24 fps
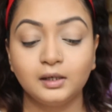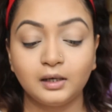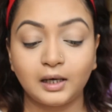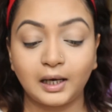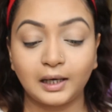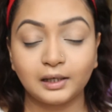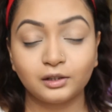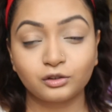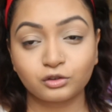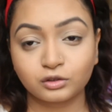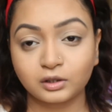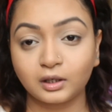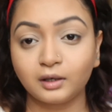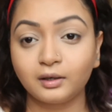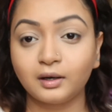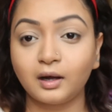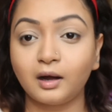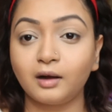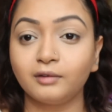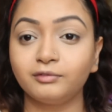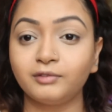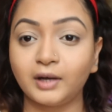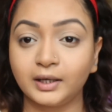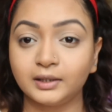I'll share
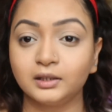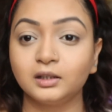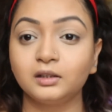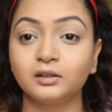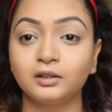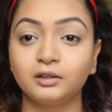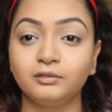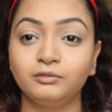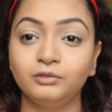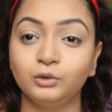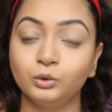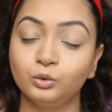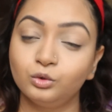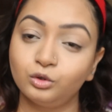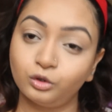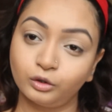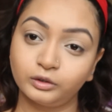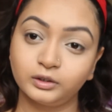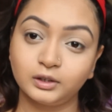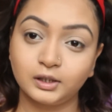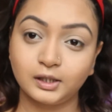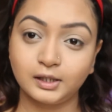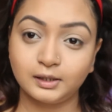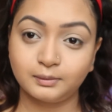final reviews
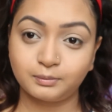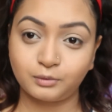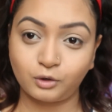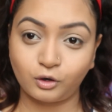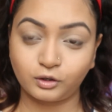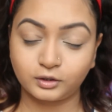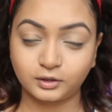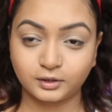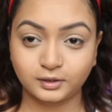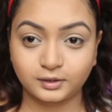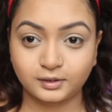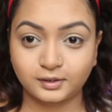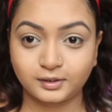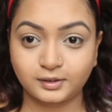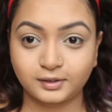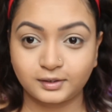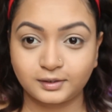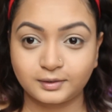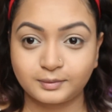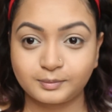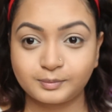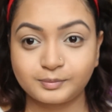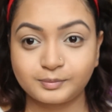on these products.